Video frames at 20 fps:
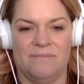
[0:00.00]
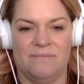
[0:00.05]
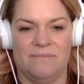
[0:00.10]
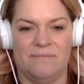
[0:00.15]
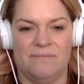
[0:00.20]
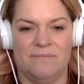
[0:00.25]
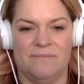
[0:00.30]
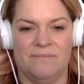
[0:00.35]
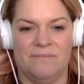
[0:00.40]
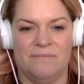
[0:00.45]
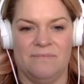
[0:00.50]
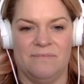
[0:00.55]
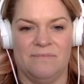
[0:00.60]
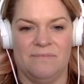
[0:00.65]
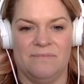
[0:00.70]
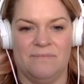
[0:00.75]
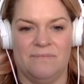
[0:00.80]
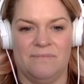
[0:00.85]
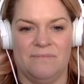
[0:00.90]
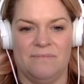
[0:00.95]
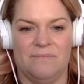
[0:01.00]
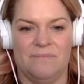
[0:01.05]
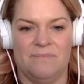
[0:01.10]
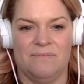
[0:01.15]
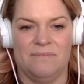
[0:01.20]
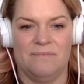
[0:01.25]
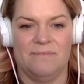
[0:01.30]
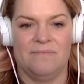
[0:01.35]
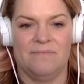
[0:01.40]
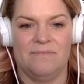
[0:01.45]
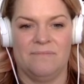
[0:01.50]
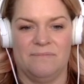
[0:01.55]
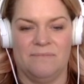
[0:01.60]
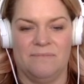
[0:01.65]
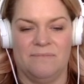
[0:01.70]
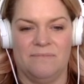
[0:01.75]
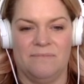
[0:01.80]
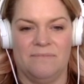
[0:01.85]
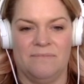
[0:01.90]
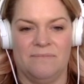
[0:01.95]

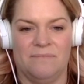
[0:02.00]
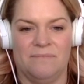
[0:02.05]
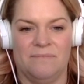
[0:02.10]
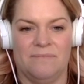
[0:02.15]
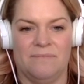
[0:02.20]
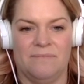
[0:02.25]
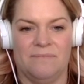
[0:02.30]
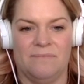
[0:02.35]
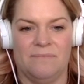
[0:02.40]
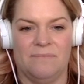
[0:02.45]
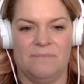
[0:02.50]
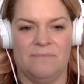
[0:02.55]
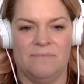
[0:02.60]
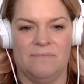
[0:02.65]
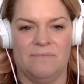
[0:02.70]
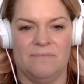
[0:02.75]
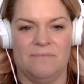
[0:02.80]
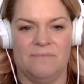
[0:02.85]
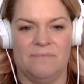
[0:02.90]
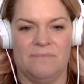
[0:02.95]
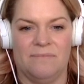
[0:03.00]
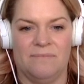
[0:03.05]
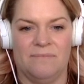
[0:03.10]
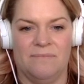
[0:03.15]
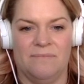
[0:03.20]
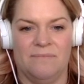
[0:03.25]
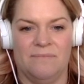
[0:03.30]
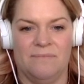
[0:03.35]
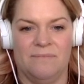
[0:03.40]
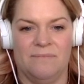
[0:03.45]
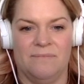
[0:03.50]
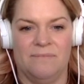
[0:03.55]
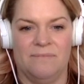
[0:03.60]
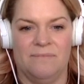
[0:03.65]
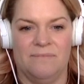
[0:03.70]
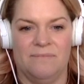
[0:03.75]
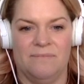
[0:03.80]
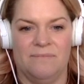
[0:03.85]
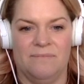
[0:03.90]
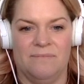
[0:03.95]

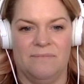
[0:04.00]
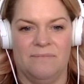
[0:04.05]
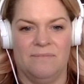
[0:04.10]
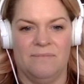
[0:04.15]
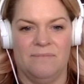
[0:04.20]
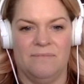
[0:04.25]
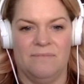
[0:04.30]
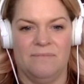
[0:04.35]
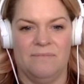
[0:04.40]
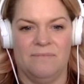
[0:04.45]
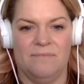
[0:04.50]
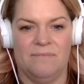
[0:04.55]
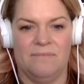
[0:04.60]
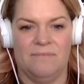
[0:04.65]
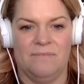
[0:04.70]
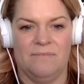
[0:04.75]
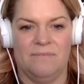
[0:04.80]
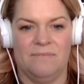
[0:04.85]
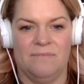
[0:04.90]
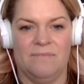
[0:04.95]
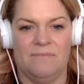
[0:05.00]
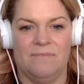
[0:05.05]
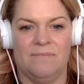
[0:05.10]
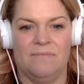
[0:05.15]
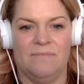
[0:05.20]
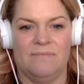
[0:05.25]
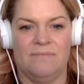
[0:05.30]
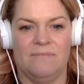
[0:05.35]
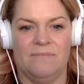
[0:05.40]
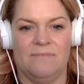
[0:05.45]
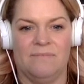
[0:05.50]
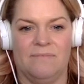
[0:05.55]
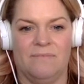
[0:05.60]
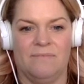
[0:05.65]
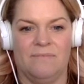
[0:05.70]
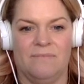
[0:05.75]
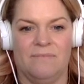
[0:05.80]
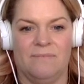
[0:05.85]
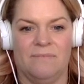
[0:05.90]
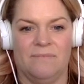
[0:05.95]

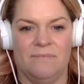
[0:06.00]
The person shown says nothing.